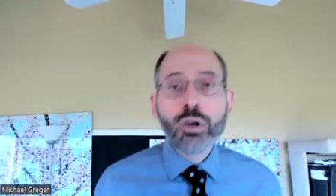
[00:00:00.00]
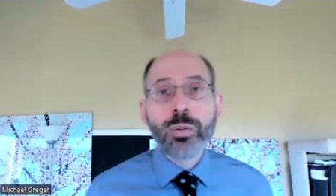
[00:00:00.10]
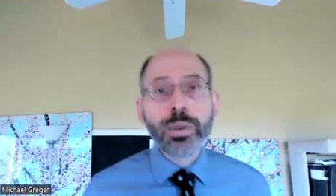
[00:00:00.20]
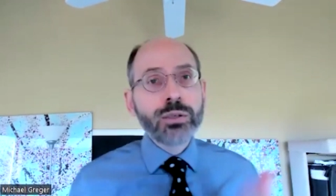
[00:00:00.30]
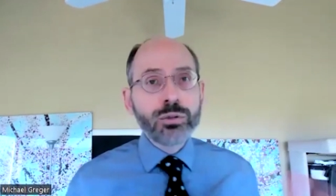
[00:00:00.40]
can
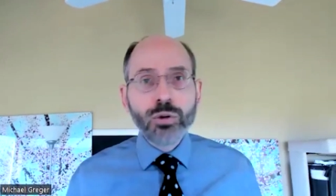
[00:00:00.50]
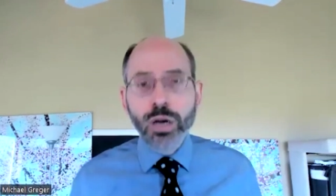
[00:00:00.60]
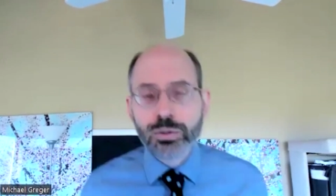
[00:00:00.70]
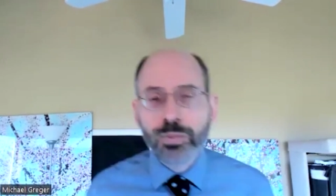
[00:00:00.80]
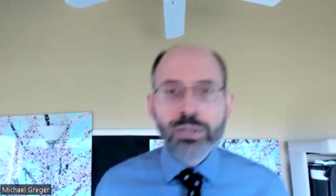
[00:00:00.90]
do drugs, we
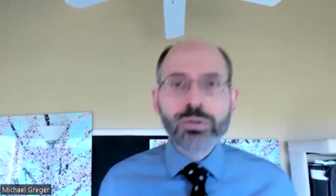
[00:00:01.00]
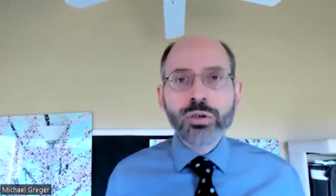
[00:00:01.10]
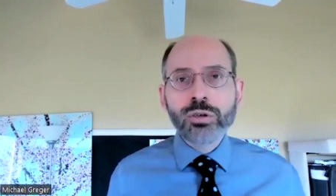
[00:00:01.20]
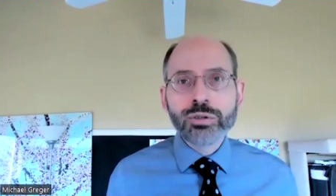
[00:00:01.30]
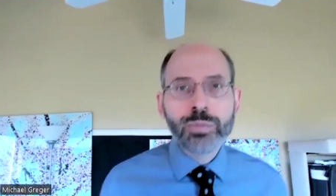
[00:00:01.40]
can do
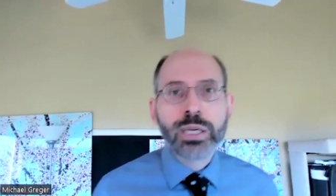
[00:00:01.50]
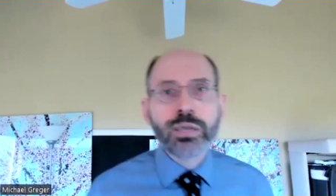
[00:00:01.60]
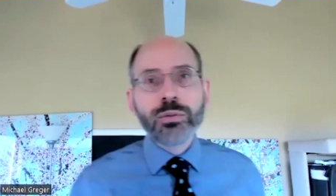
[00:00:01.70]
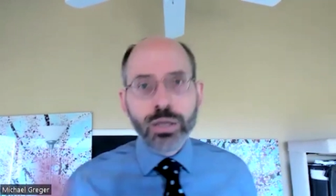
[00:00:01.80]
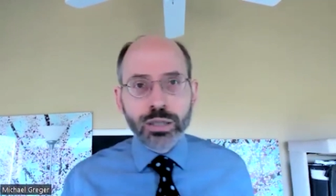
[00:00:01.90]
surgery, we can do
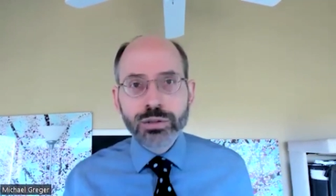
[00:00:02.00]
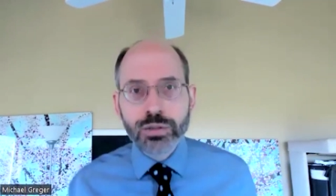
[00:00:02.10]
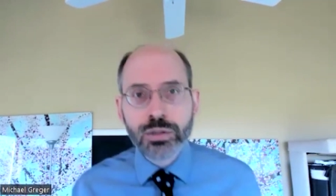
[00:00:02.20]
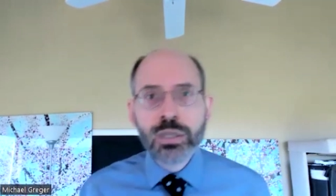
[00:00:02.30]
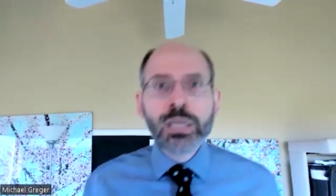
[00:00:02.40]
this.
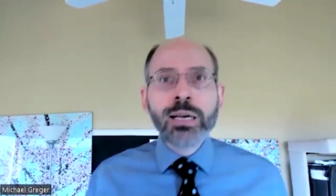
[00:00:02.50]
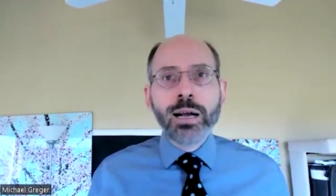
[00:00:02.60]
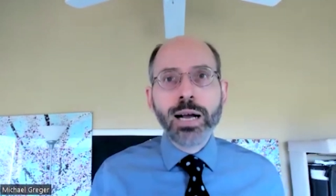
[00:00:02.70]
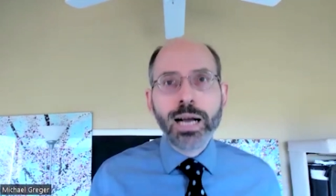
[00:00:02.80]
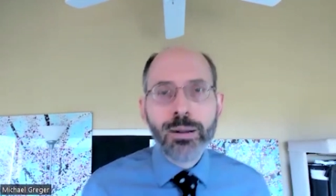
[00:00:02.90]

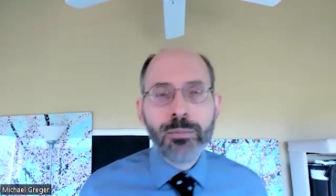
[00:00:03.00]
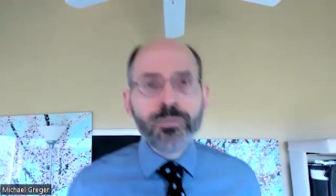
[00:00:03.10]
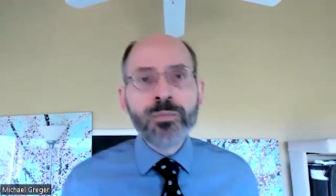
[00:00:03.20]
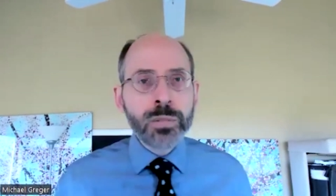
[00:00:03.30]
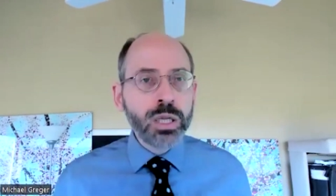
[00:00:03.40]

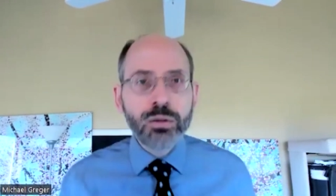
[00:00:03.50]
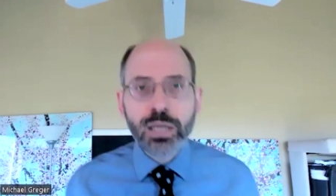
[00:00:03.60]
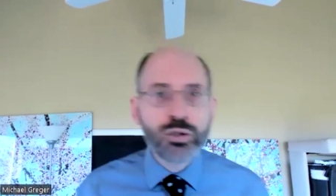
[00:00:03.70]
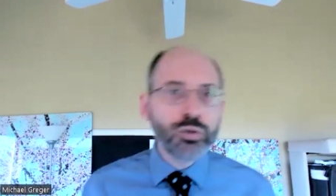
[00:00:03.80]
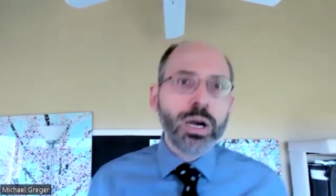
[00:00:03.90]
Let's
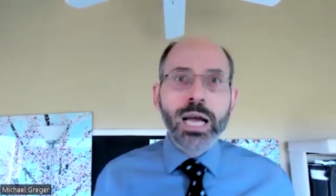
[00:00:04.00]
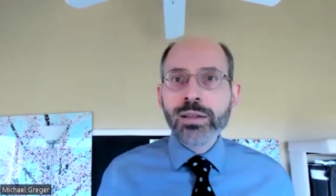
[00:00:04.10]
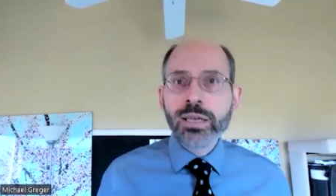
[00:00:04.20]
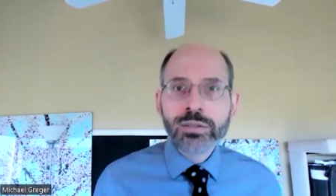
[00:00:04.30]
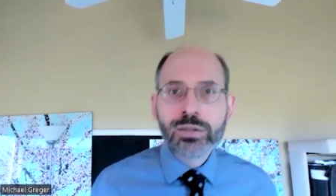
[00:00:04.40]
try
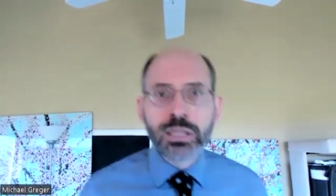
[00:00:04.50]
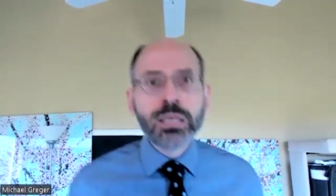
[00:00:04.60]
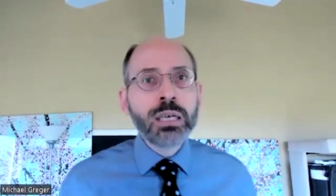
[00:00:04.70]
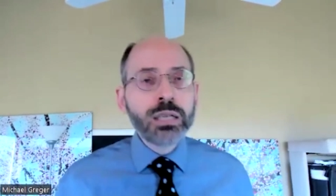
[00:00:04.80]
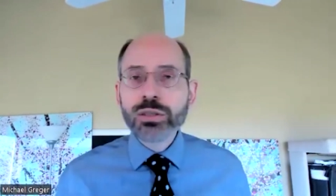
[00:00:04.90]
this.
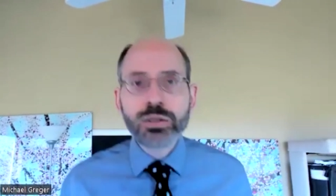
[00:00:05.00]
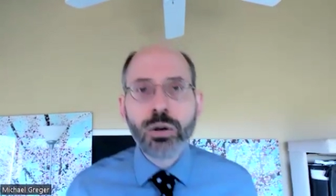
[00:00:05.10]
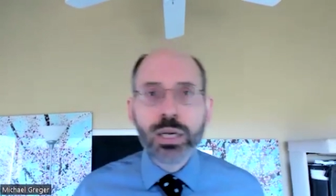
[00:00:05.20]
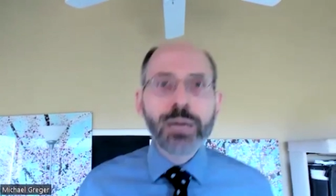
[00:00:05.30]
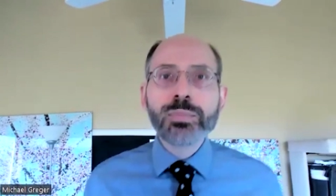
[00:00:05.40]
It's totally
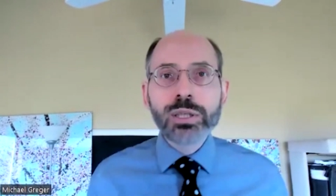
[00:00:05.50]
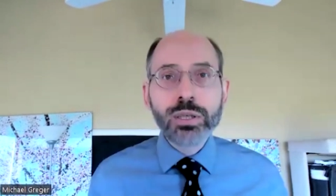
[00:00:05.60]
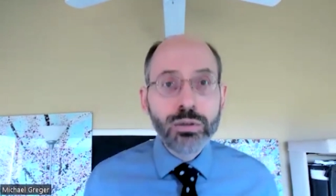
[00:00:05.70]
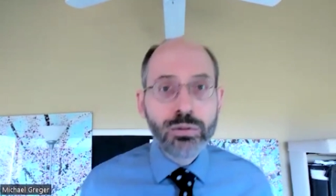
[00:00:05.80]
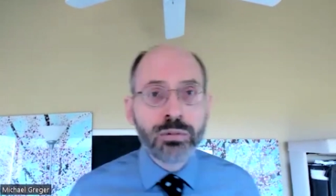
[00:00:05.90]
up to
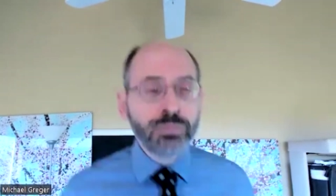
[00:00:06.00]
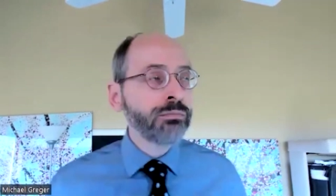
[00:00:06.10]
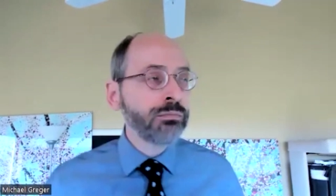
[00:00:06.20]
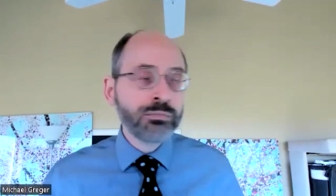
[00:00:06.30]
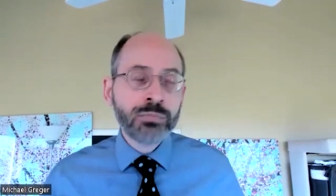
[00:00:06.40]
you,
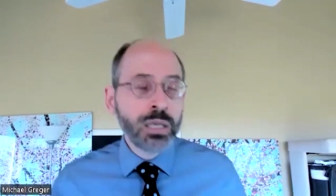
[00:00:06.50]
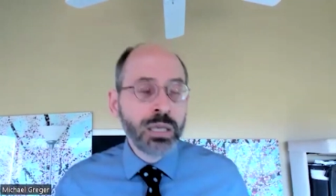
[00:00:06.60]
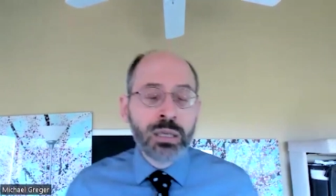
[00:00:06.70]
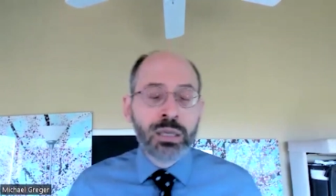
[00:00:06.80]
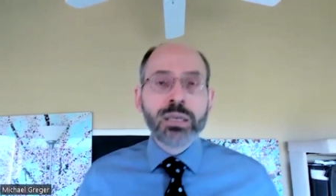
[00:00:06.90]

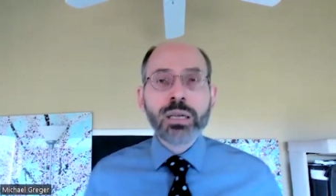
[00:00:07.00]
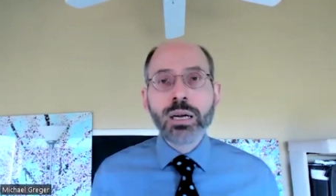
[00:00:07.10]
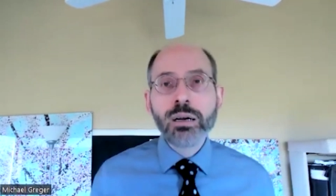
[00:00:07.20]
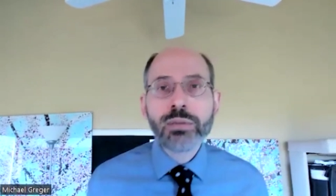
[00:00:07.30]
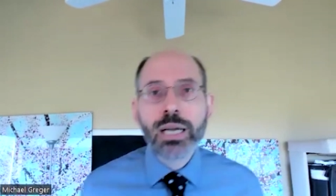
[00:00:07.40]

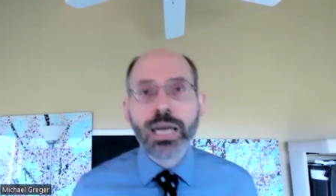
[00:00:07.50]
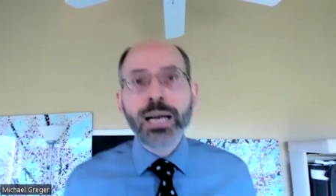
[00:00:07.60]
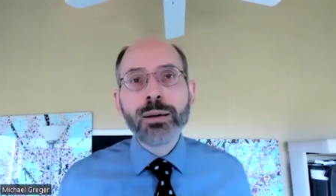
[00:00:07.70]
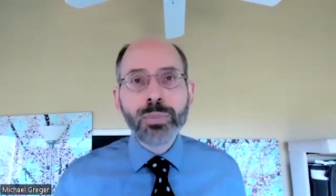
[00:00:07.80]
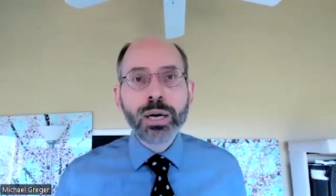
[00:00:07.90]

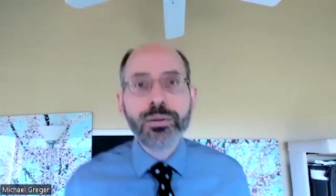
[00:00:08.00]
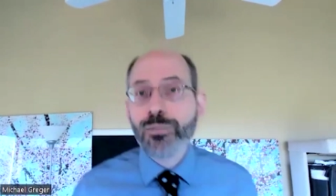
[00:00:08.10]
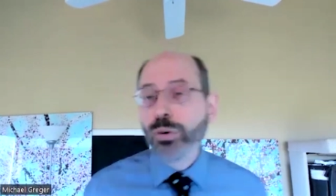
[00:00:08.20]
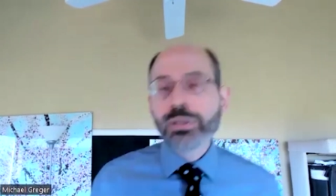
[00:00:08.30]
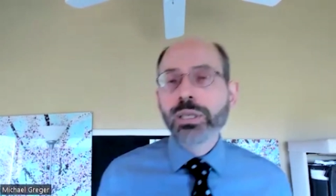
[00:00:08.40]
but
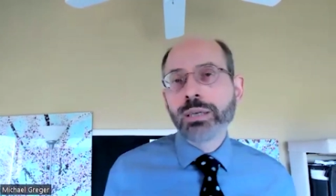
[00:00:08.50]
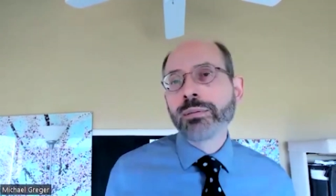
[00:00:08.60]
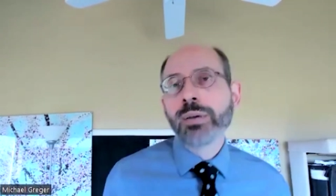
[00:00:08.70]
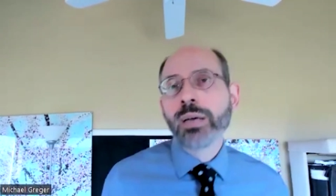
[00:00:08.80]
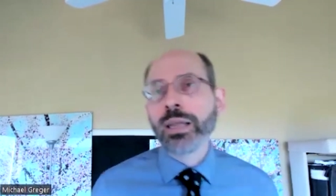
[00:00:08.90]
unfortunately,
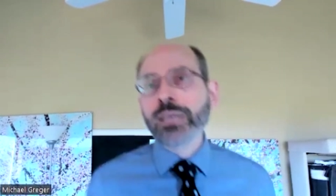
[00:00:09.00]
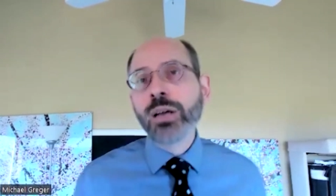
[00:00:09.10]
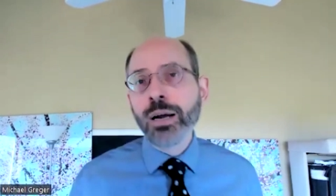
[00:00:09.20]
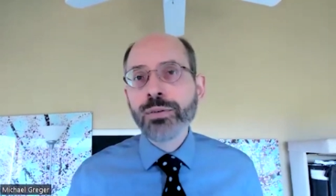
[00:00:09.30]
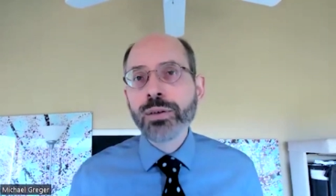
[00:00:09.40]
that's
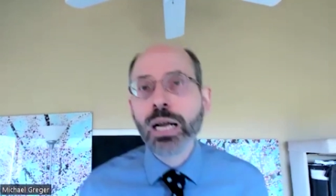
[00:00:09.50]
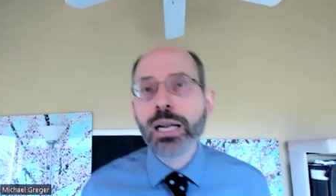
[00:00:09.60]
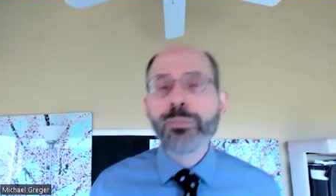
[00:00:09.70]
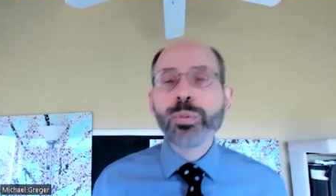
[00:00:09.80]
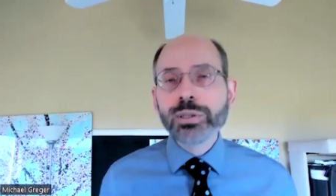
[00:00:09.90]
often not even
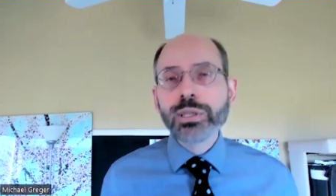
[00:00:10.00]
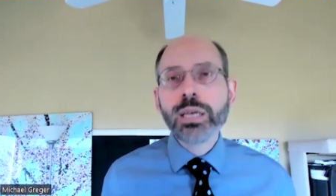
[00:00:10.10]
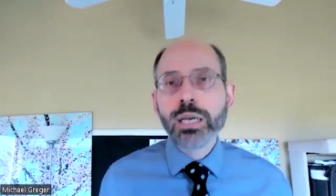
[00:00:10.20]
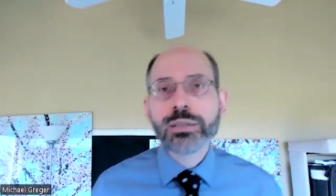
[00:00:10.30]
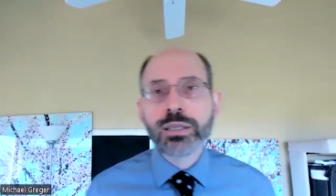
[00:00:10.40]
presented
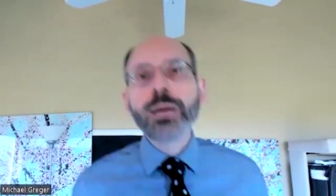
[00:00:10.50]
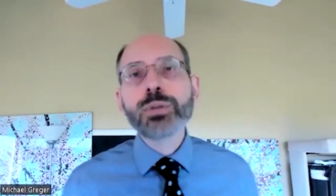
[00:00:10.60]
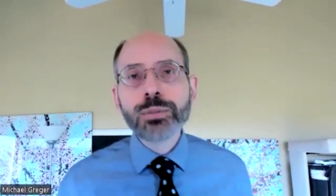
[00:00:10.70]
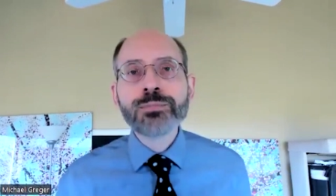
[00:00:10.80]
as an option.